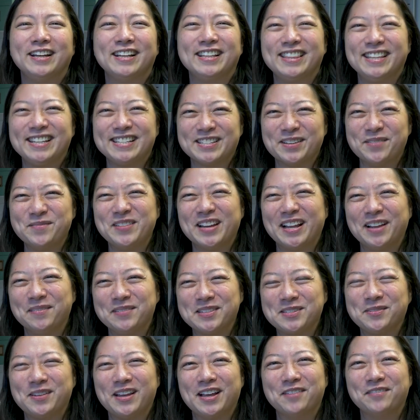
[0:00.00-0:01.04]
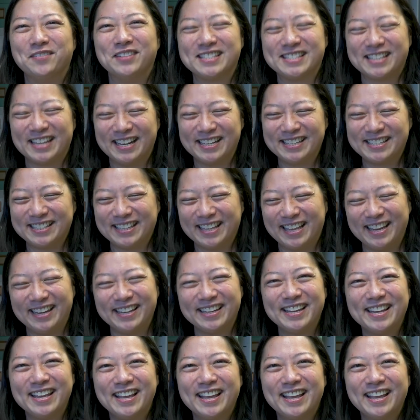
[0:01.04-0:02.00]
I think sometimes we have a sense that